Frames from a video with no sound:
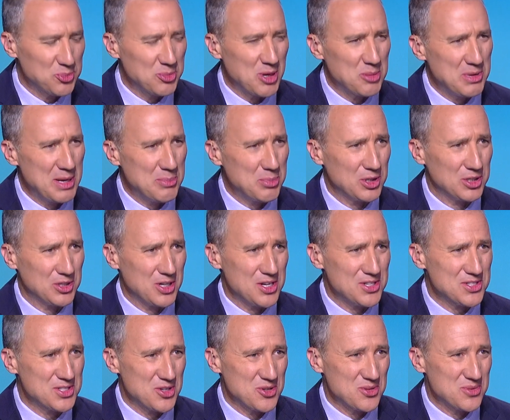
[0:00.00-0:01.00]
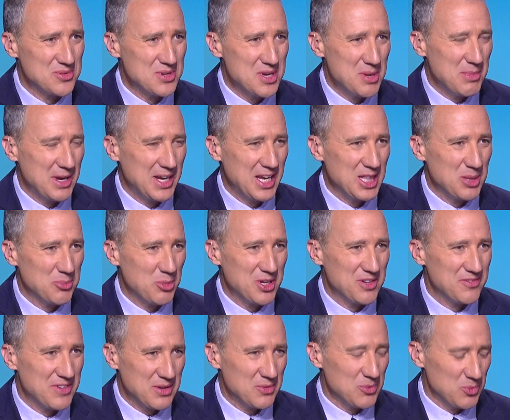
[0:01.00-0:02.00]
but people are also making the point of
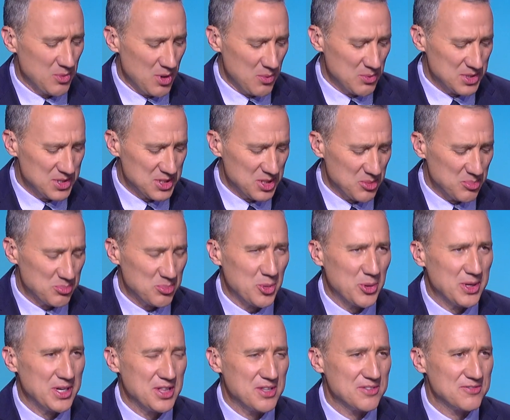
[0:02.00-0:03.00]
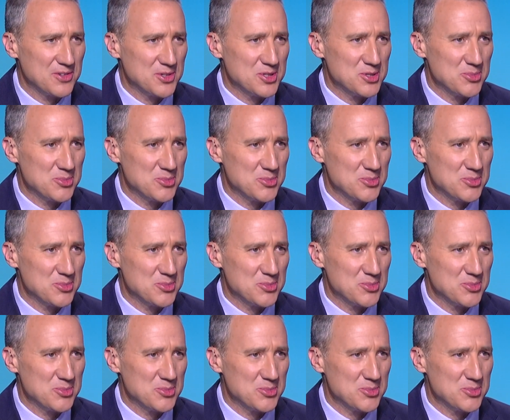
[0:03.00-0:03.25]
like, what was the point in the first